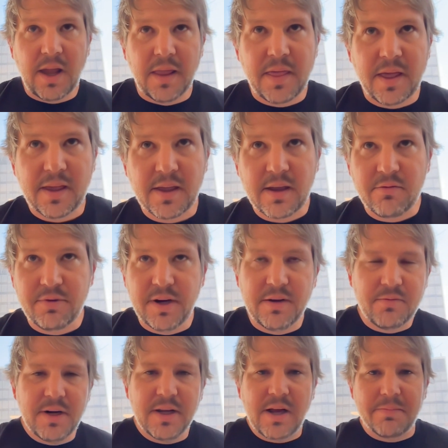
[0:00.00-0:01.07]
and that
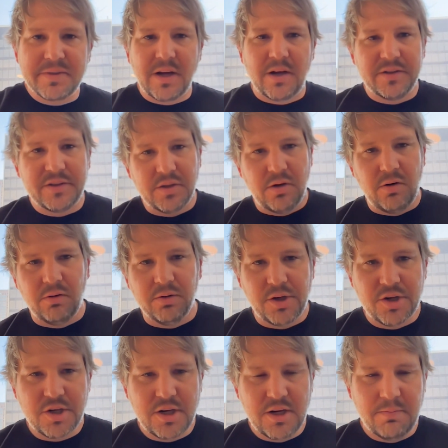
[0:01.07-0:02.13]
it really comes down to
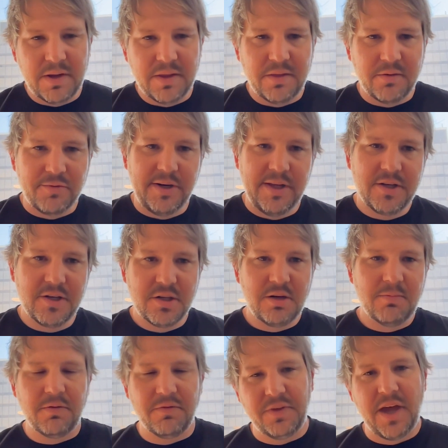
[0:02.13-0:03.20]
ownership and the
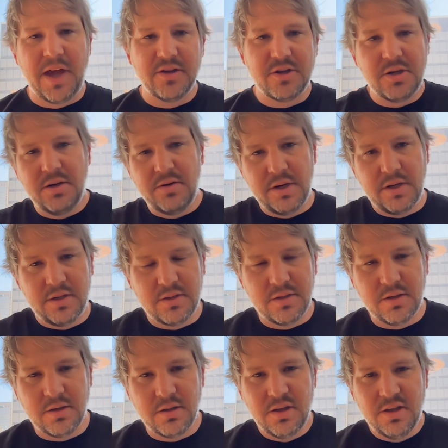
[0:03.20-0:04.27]
relationship of engineering
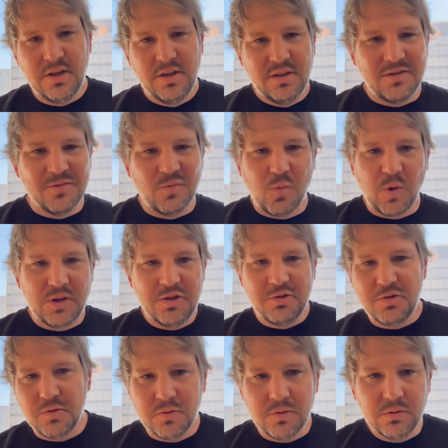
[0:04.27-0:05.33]
to what you
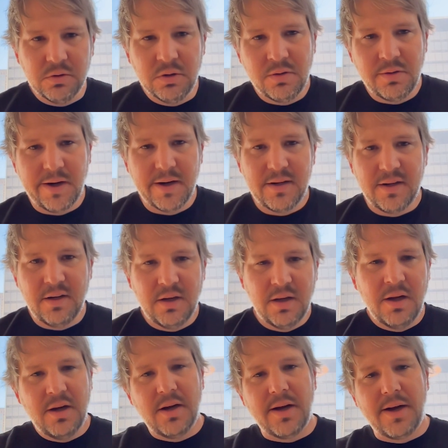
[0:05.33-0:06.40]
do, right?
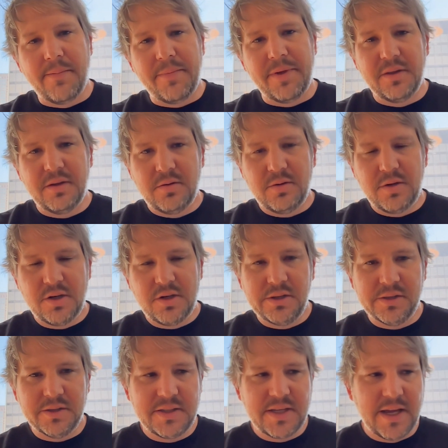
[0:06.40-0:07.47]
In the
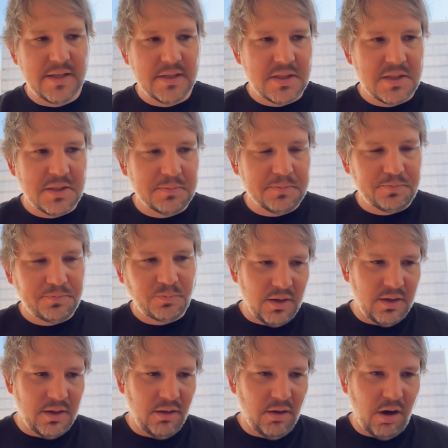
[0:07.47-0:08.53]
traditional sense,
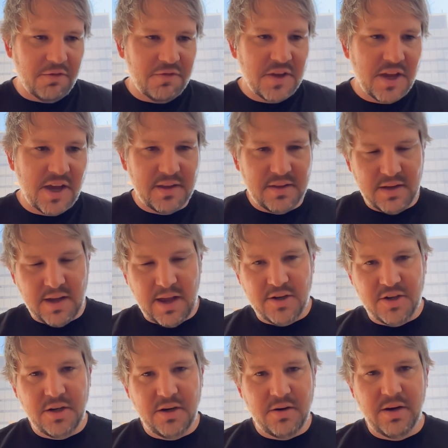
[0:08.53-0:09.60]
you often had
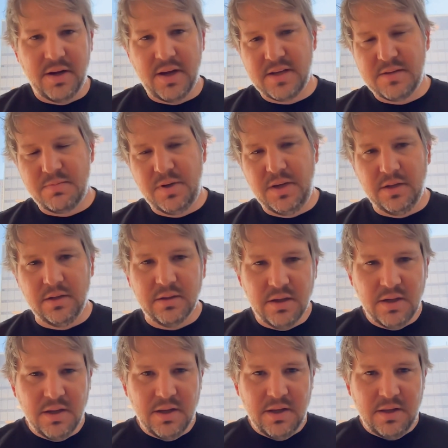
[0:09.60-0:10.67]
engineering as being
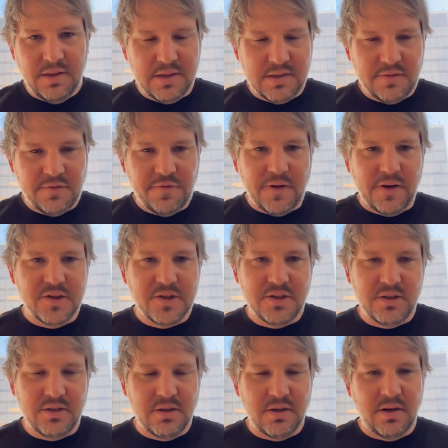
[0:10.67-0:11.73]
this
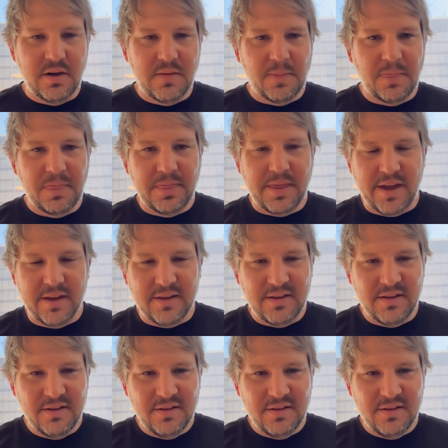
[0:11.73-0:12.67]
function that